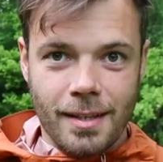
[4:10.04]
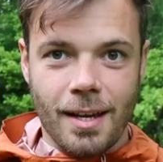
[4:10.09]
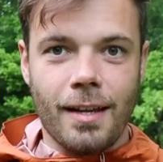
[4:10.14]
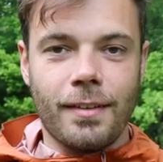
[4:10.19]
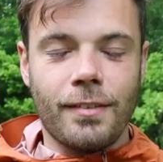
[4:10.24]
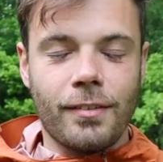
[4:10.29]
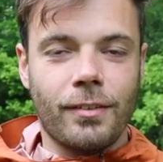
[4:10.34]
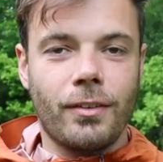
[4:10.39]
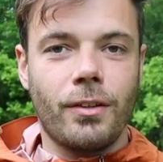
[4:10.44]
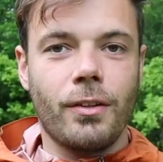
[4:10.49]

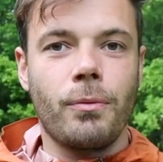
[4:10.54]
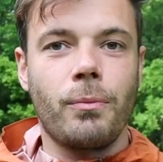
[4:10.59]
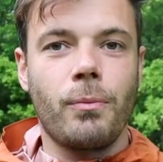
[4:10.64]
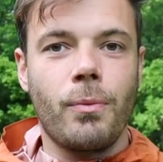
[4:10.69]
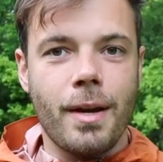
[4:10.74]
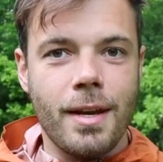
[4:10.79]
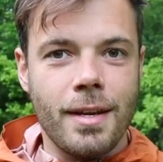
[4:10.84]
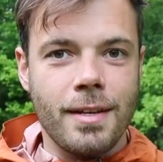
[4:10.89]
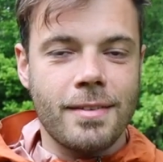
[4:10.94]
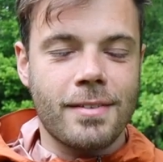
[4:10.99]
cuts the
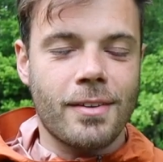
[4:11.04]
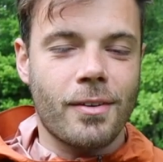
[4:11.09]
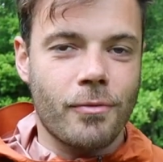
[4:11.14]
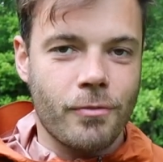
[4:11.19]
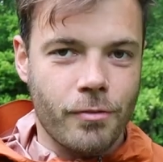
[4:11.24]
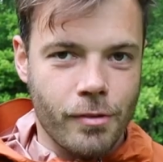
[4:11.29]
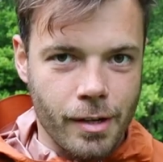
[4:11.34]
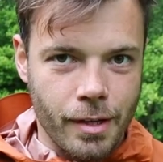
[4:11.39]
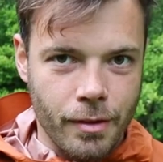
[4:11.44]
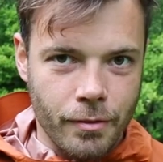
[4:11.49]
wind
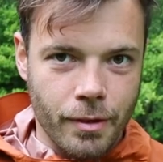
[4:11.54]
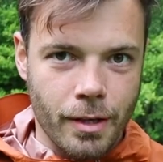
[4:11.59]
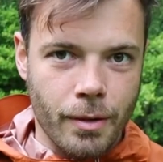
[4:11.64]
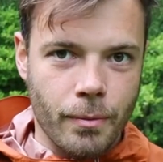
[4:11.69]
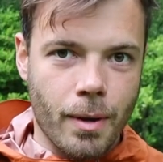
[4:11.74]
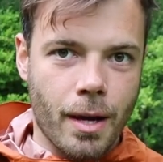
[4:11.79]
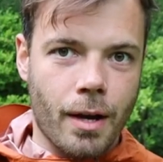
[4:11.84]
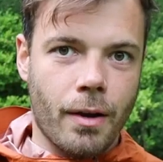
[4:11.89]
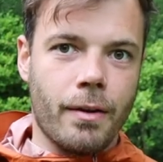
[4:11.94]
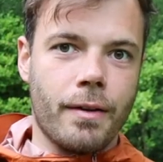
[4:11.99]
really, really
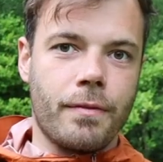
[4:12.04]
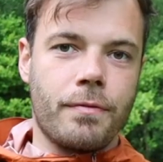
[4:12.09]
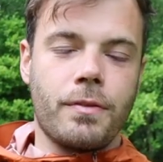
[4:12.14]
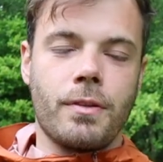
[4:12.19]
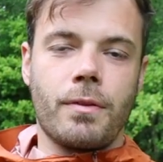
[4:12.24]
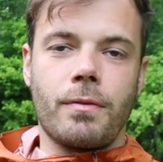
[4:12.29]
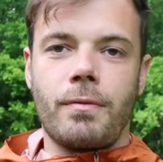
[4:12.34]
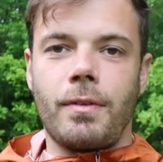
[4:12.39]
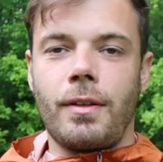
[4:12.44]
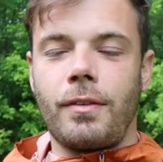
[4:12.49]
well. If
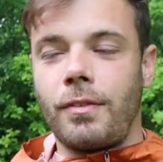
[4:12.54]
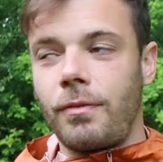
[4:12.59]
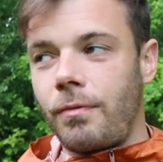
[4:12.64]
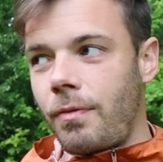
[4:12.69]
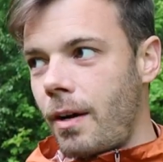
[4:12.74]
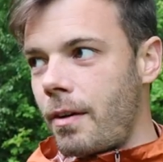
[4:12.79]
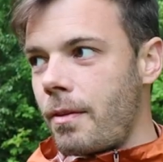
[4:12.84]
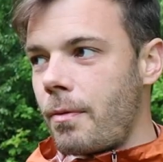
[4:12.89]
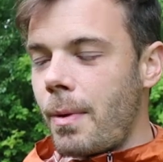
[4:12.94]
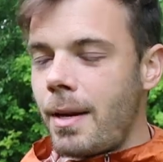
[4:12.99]
you, It's
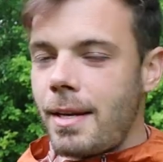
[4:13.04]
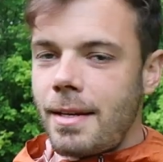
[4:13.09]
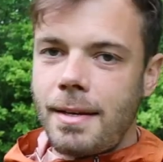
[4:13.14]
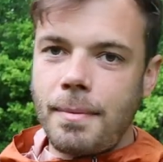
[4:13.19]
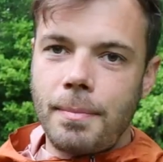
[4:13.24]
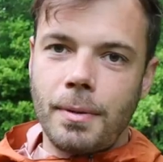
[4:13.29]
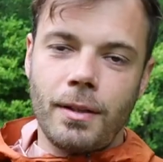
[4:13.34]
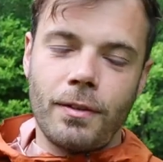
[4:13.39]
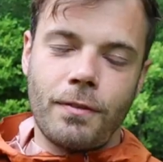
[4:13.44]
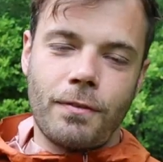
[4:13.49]
very
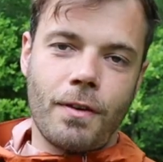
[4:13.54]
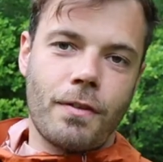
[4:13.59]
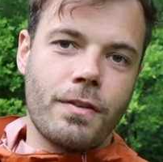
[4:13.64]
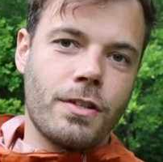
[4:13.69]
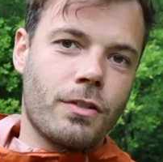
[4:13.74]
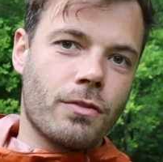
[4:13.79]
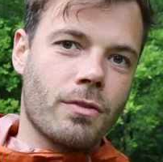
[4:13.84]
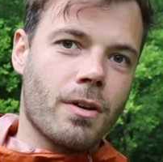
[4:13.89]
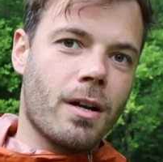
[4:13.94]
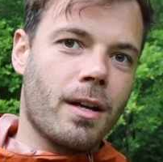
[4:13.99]
windy, but it's
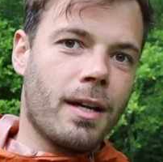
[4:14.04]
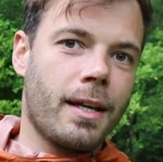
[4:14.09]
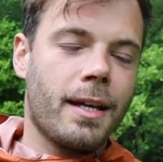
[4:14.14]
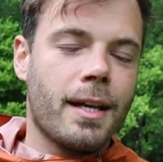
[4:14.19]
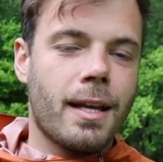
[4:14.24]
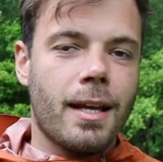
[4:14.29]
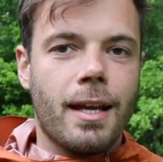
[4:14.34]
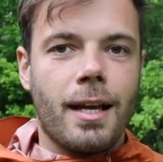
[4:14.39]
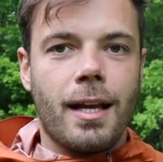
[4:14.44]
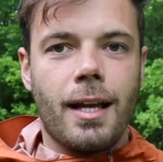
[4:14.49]
very dry,
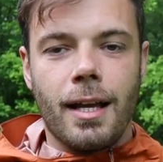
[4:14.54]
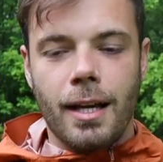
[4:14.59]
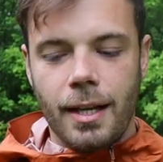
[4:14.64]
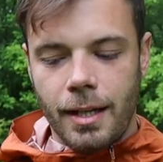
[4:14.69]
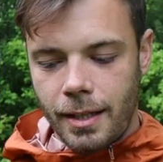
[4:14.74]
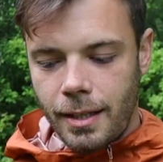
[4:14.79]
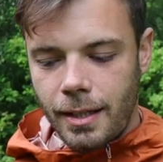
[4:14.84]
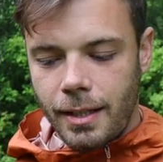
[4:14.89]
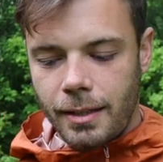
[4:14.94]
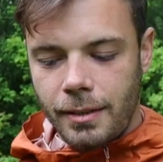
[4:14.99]
uh,
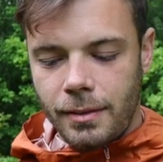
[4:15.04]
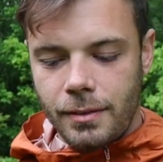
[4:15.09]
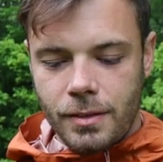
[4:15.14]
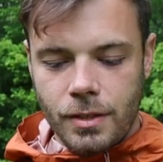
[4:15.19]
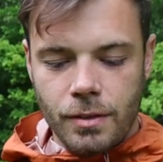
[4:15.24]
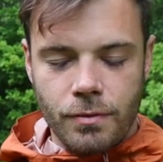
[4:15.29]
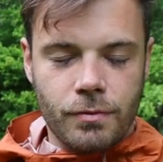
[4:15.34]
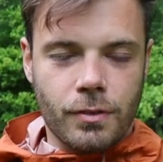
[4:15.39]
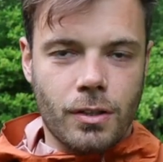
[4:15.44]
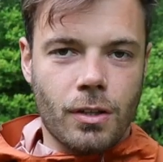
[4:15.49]

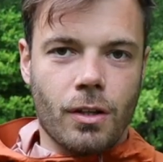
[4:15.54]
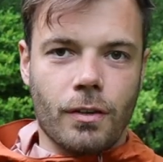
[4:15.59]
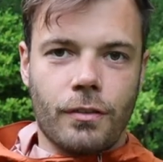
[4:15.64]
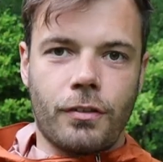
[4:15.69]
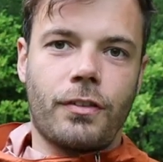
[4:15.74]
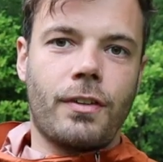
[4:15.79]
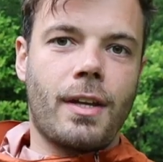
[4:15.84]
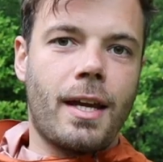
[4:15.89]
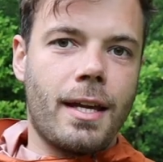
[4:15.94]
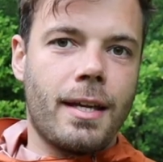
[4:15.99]
and you've got,
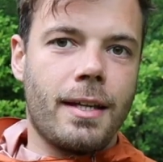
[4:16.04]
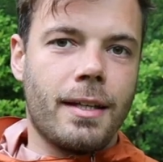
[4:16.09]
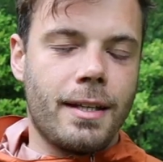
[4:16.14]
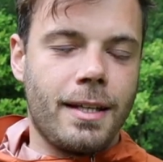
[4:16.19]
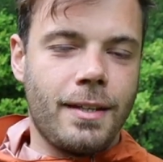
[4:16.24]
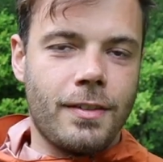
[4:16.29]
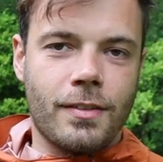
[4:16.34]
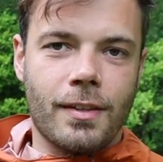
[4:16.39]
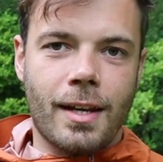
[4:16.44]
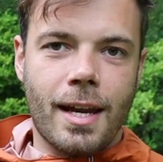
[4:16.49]
say,
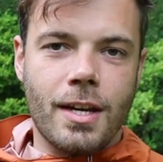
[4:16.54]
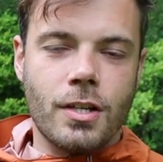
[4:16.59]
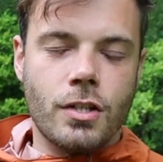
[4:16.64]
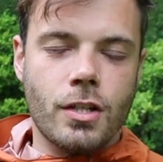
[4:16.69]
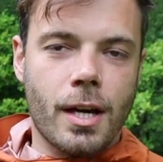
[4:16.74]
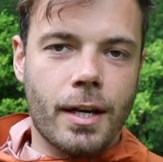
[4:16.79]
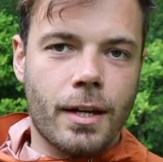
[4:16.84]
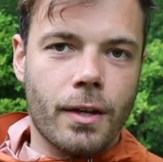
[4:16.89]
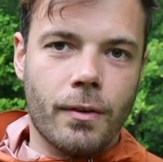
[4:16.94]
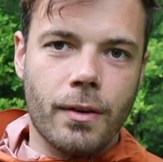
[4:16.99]
an insulated
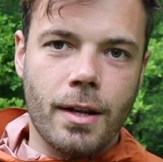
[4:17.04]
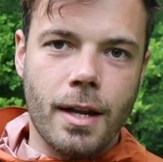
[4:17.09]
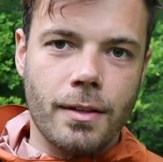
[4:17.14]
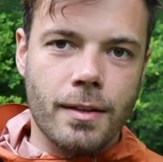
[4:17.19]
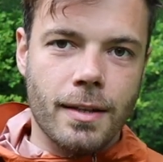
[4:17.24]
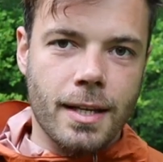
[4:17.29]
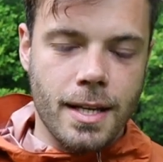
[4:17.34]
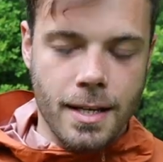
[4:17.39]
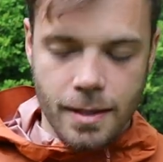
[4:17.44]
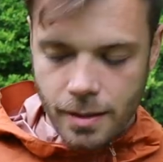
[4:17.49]
jacket on
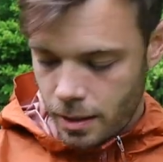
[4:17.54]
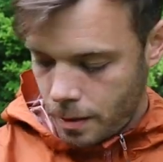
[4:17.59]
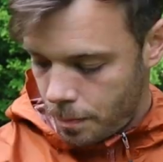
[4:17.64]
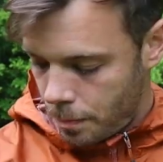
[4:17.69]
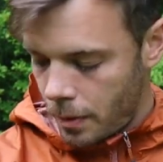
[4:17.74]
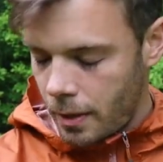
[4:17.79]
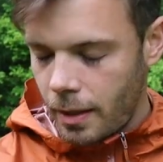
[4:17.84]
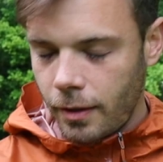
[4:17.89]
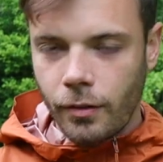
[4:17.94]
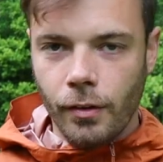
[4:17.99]
underneath, and you
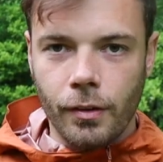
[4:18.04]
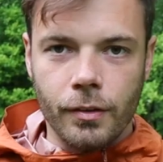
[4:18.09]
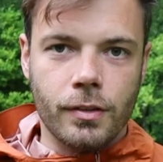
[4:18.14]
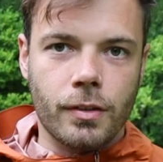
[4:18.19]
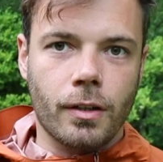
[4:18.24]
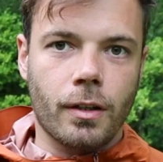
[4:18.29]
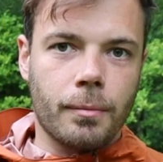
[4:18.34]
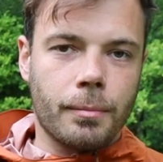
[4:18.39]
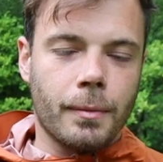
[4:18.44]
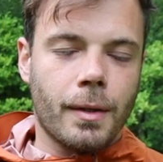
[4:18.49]
put this on
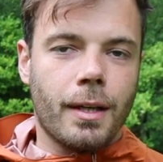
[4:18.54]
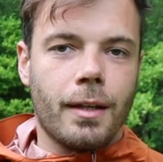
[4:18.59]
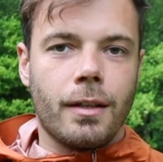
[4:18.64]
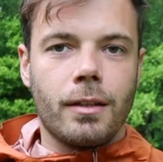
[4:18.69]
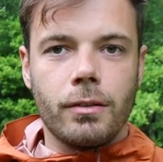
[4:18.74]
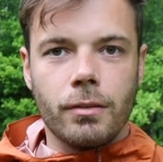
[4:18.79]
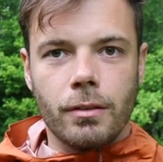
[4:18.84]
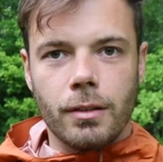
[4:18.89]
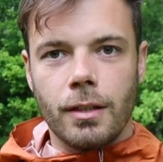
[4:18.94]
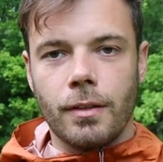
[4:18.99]
top,
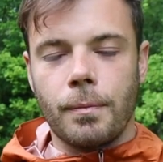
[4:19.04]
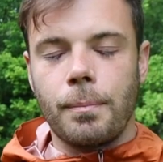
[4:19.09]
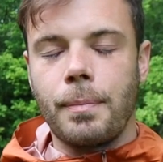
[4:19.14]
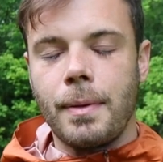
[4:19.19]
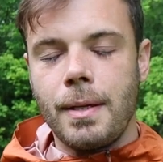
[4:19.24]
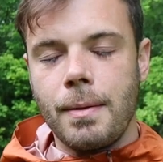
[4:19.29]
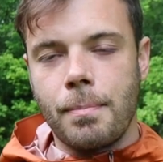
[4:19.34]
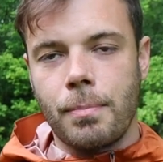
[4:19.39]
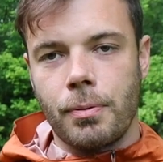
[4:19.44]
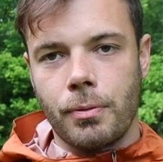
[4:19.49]
you're gonna
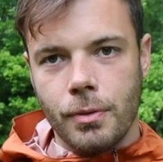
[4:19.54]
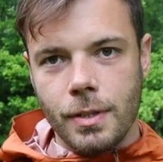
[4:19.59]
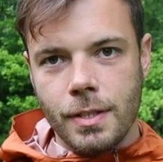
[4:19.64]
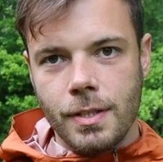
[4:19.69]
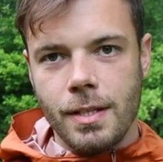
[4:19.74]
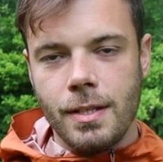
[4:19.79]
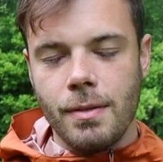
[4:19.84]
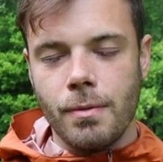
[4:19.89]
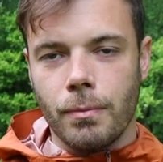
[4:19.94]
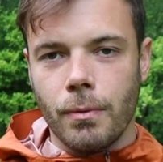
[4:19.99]
be
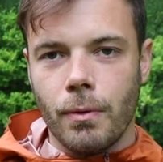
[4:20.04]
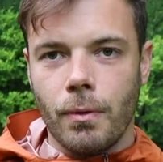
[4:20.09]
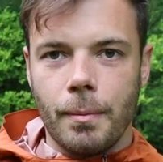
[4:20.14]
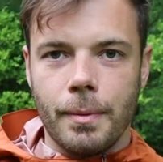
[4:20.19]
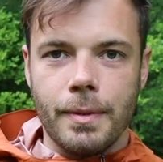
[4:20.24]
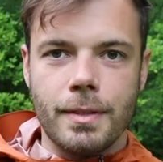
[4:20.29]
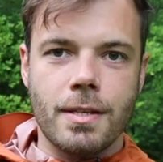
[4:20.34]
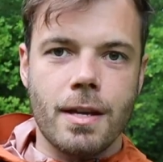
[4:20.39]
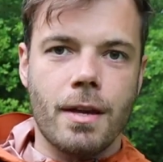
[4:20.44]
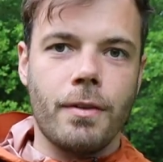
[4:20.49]
pretty
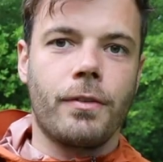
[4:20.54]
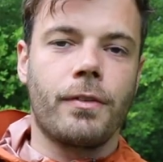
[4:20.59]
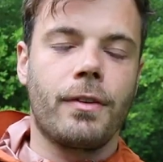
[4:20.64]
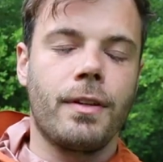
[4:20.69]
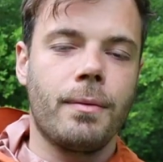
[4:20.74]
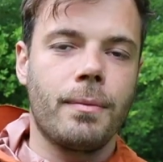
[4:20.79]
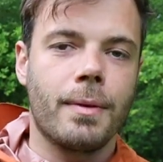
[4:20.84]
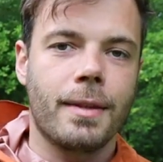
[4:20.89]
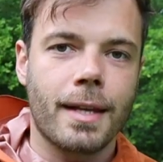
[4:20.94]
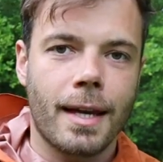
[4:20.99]
warm and
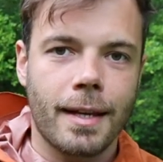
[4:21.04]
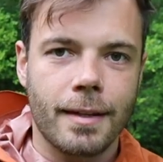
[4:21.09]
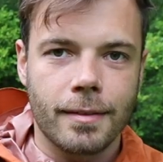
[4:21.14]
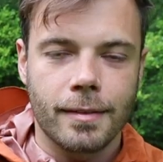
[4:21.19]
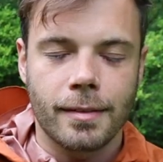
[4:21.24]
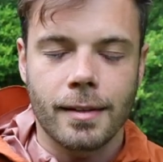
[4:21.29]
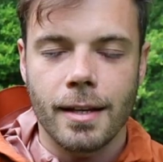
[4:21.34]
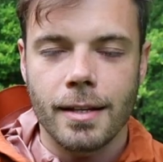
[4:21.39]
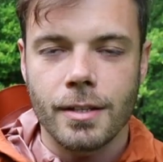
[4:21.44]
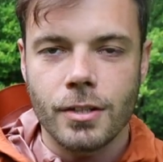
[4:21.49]
toasty with that
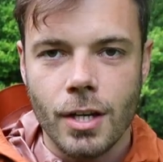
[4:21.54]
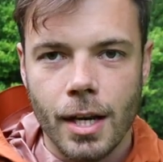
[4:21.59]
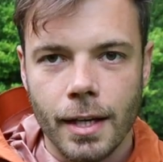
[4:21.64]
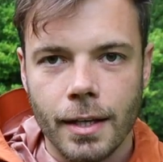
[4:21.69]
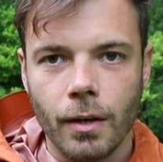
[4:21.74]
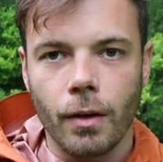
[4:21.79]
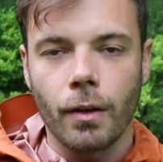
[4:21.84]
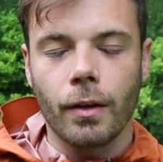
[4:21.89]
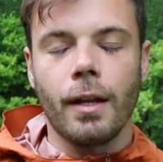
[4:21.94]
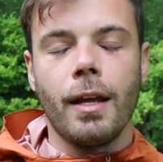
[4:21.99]
insulated
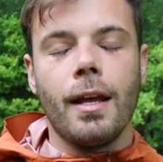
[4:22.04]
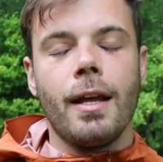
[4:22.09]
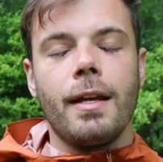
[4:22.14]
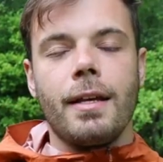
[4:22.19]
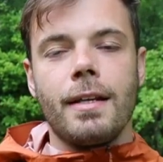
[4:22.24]
jacket on.